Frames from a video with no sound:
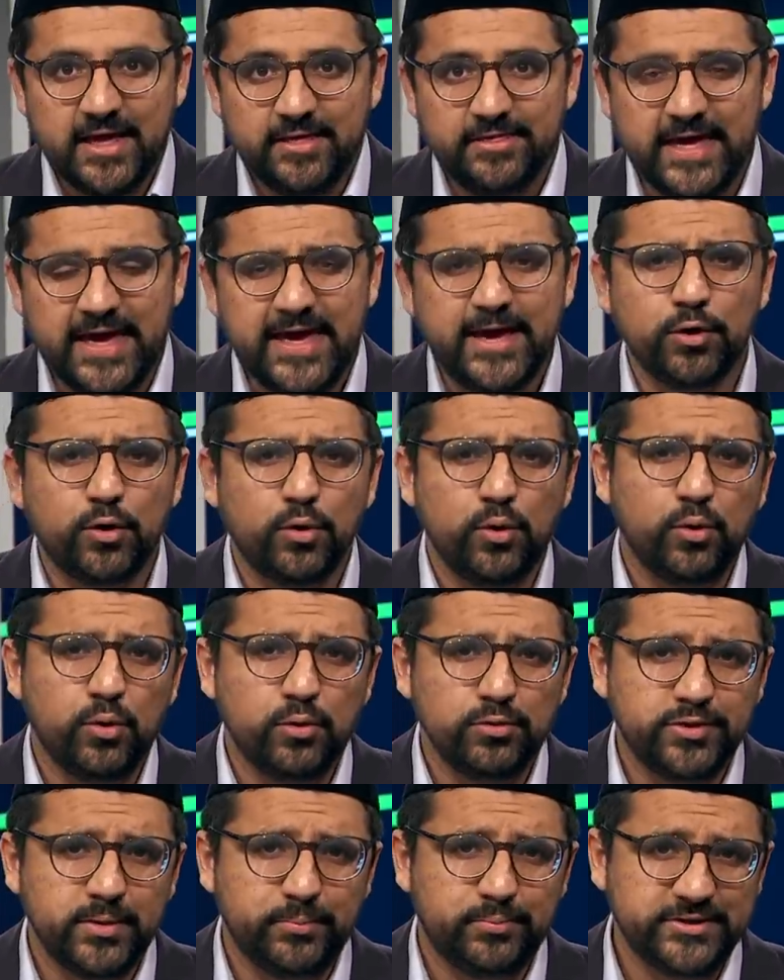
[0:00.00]
they
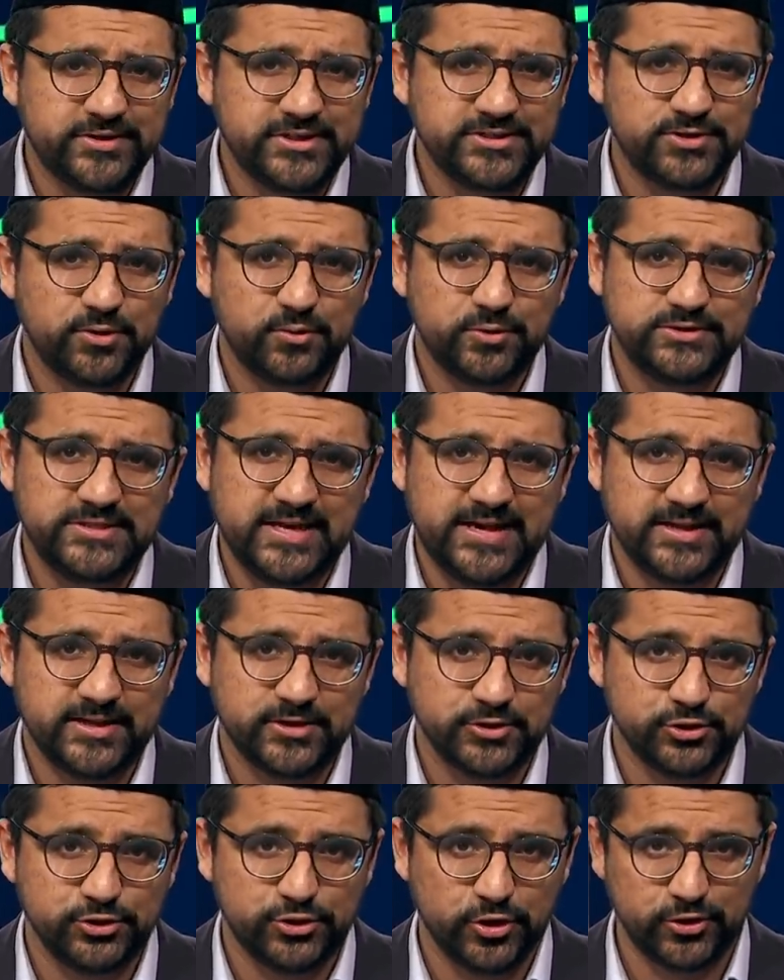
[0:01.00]
called the British
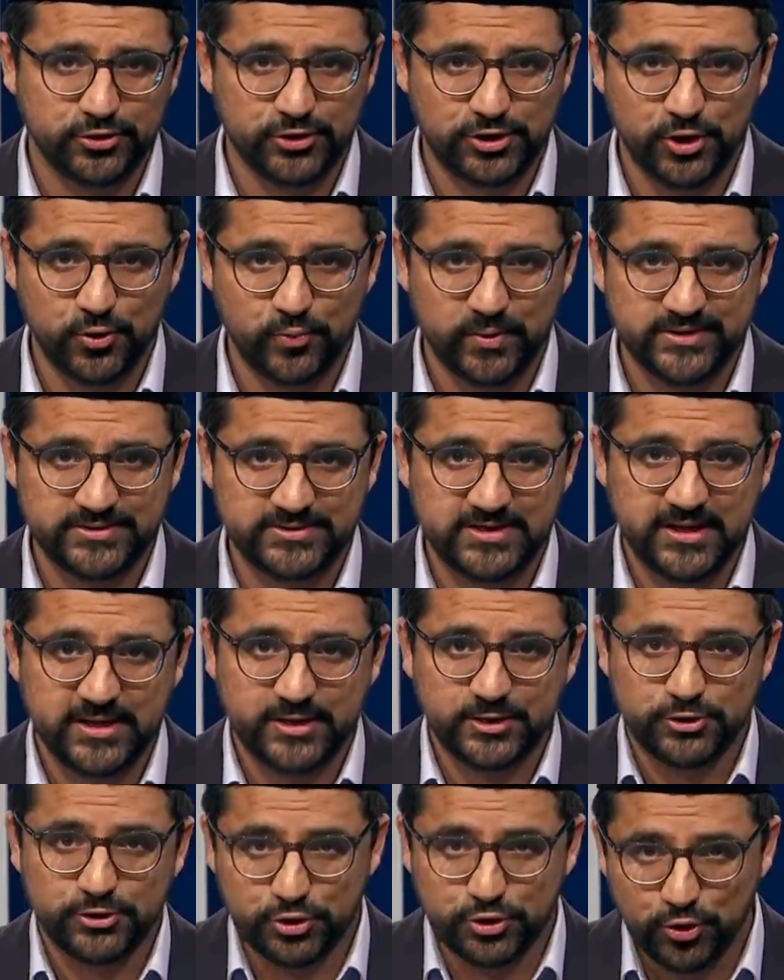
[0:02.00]
Lieutenant John Hewitt
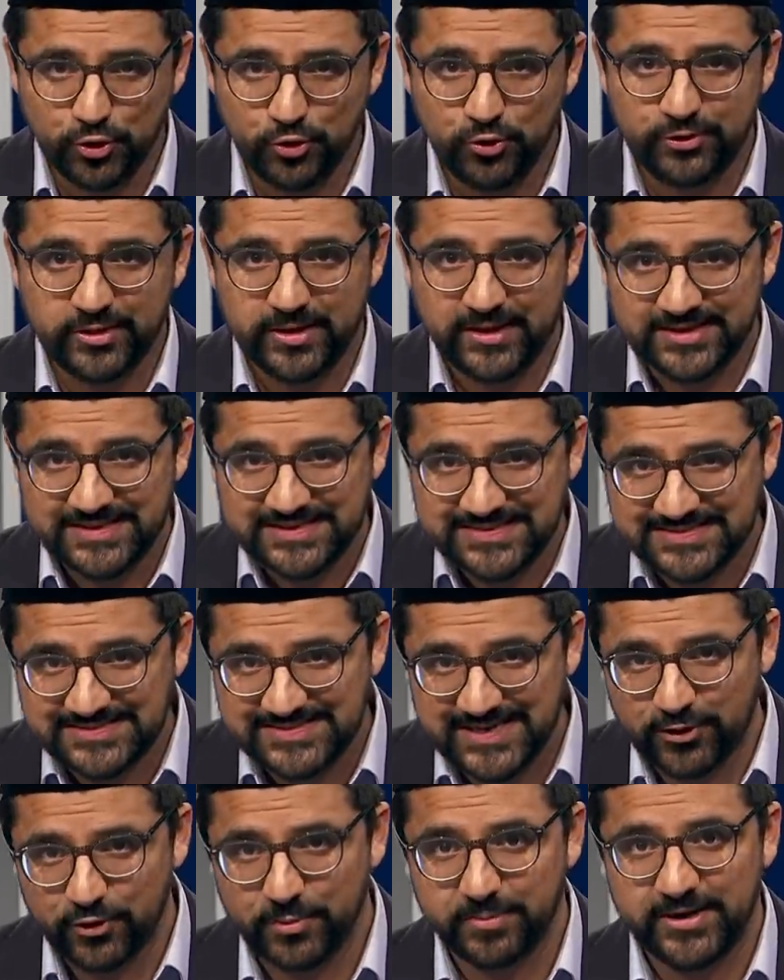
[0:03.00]
to the
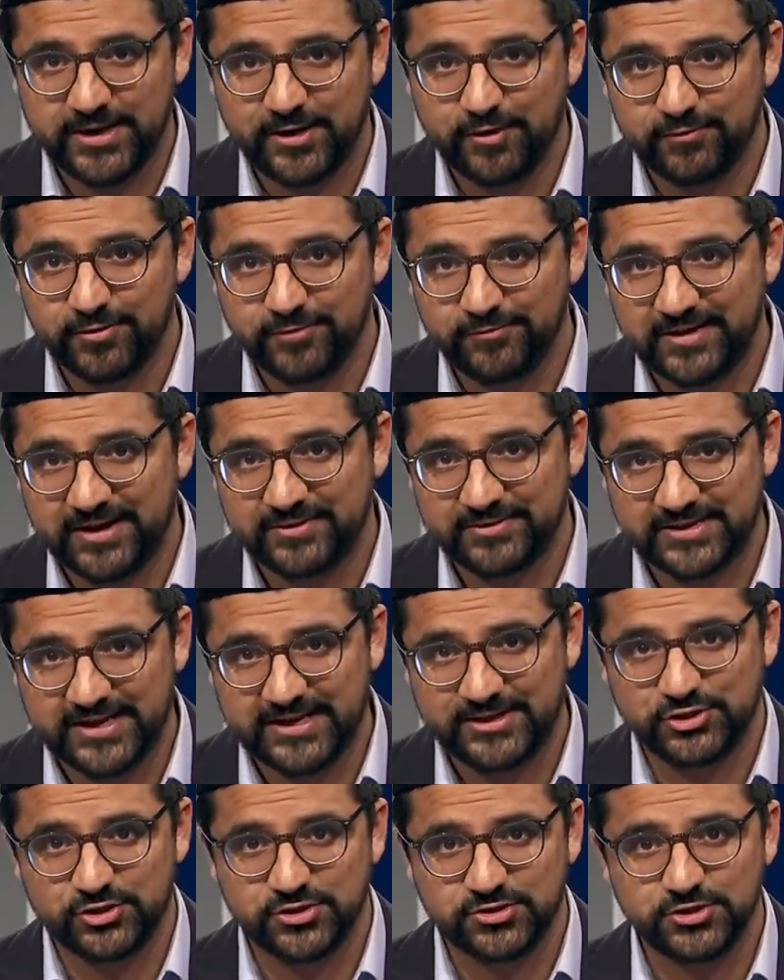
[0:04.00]
ceremony of the
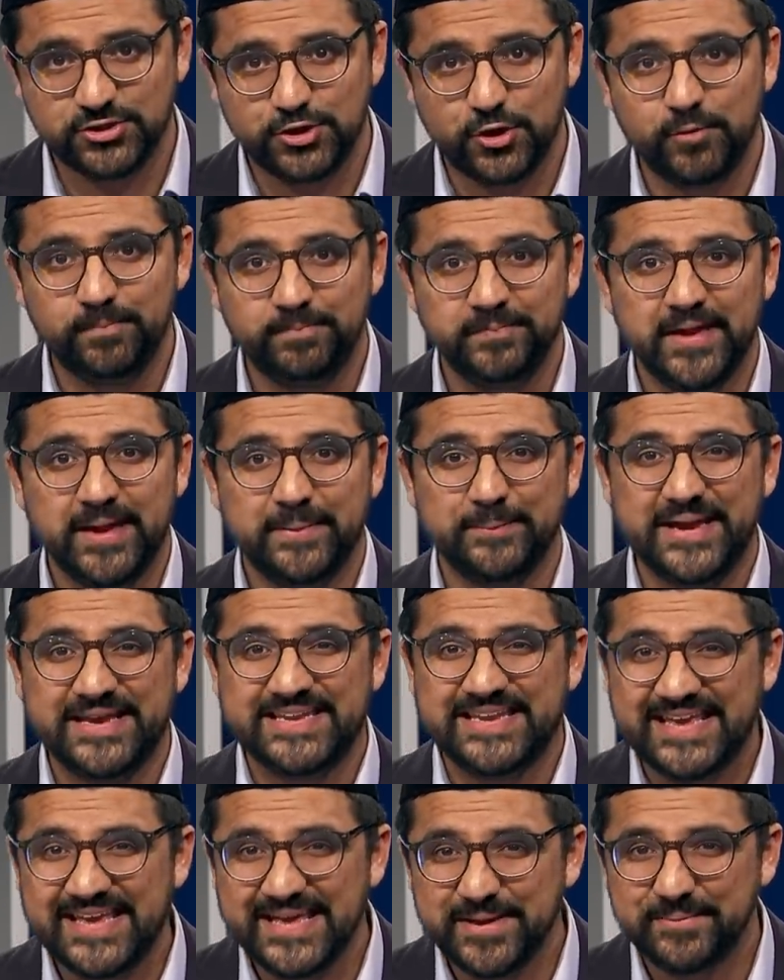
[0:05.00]
foundation stone,
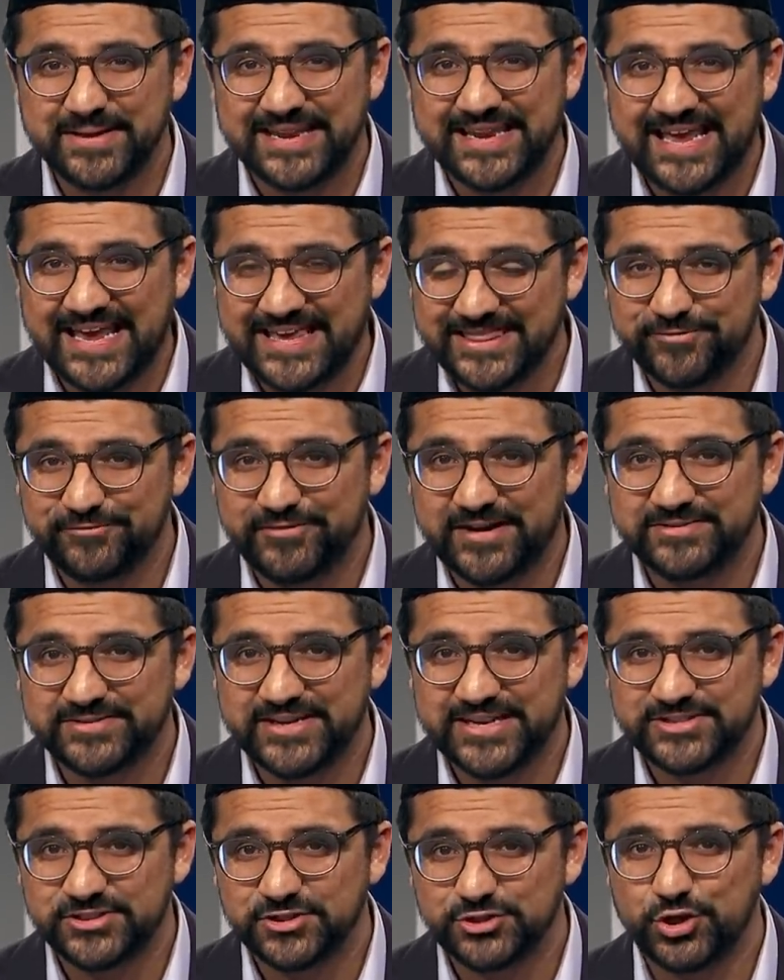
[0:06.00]
made him lay the
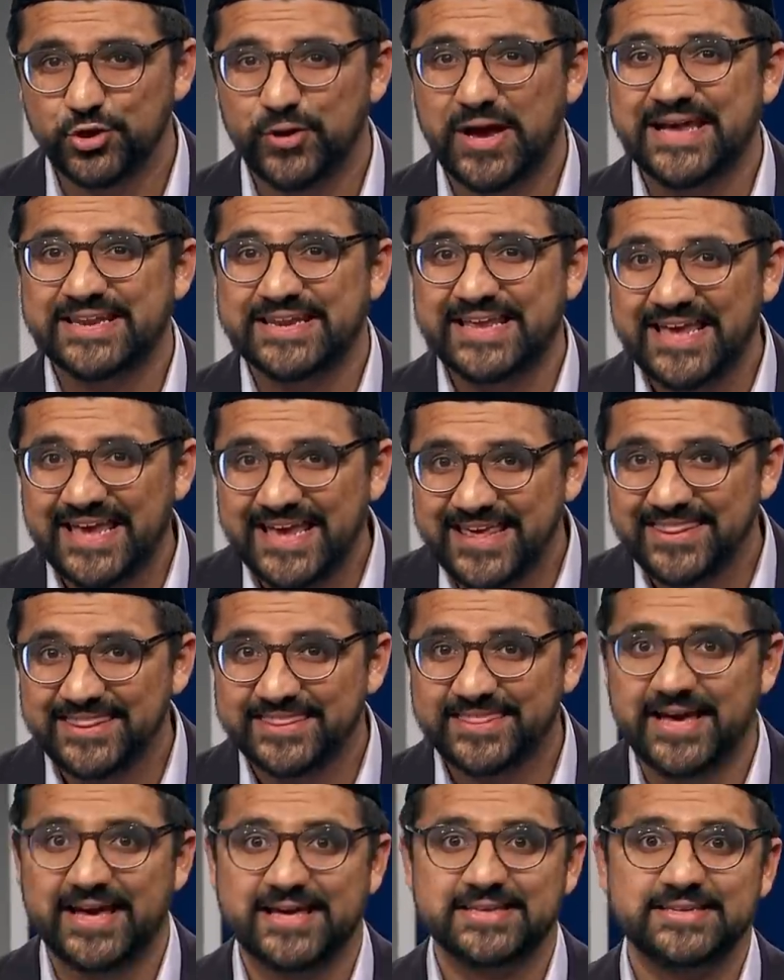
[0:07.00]
foundation stone, and
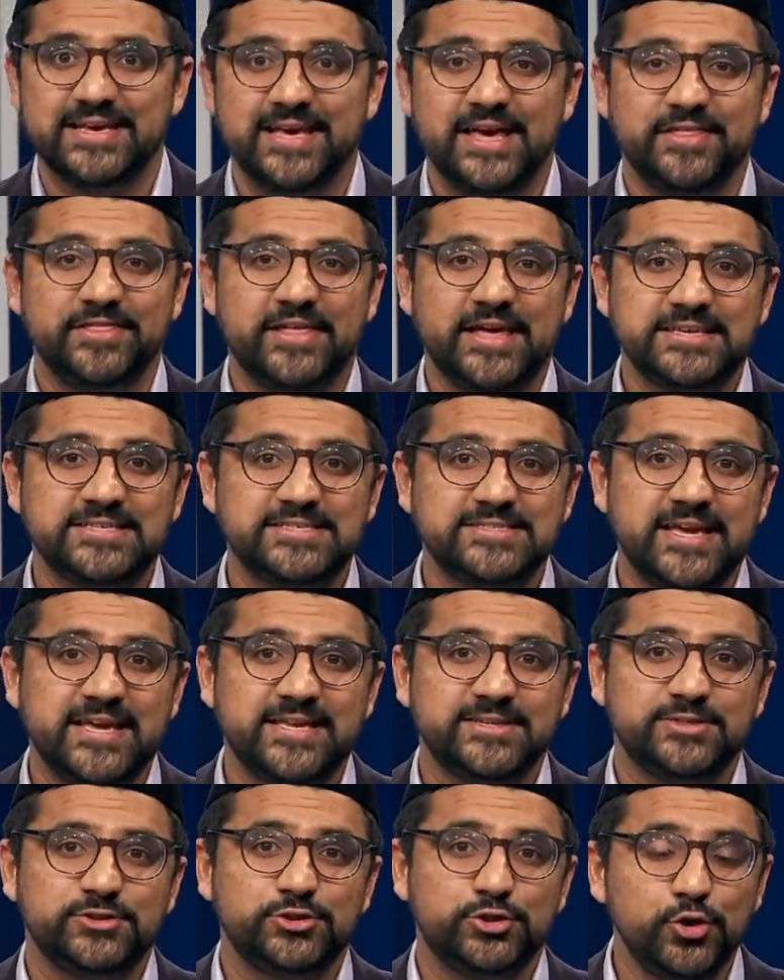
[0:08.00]
in that they
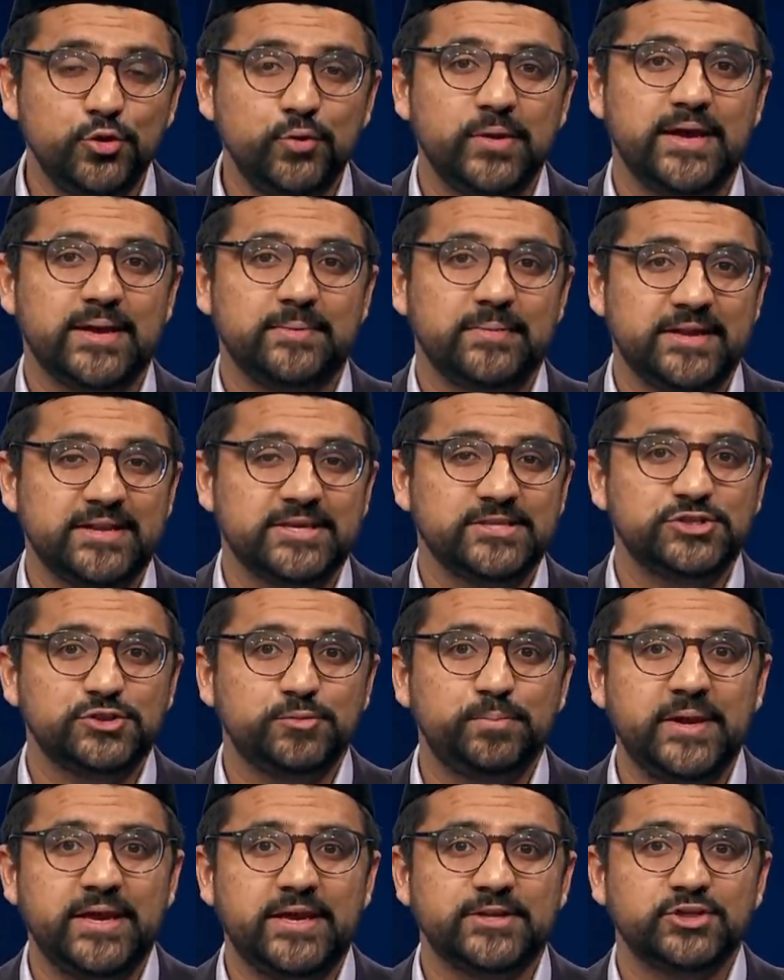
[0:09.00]
said to him in a
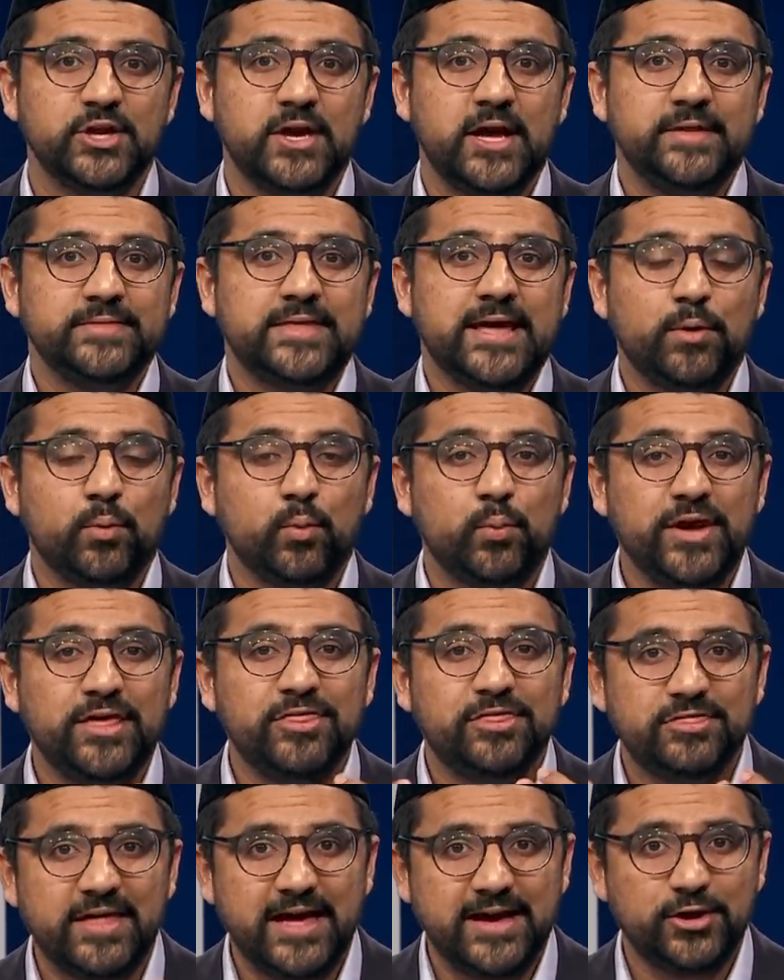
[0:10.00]
speech that
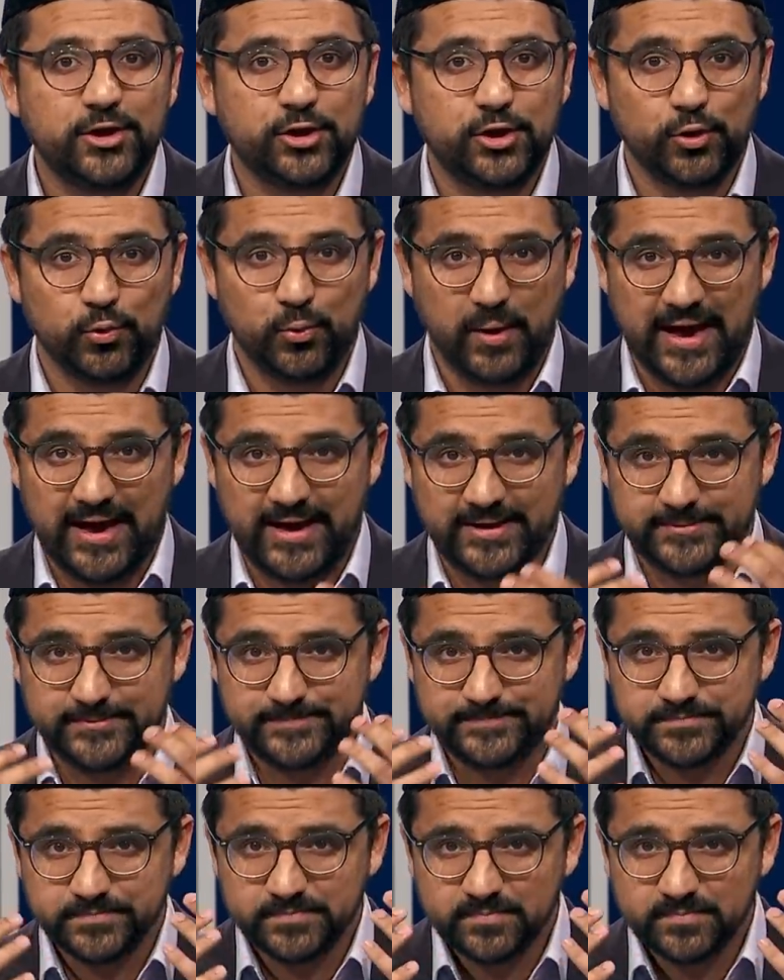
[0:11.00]
we thank you, and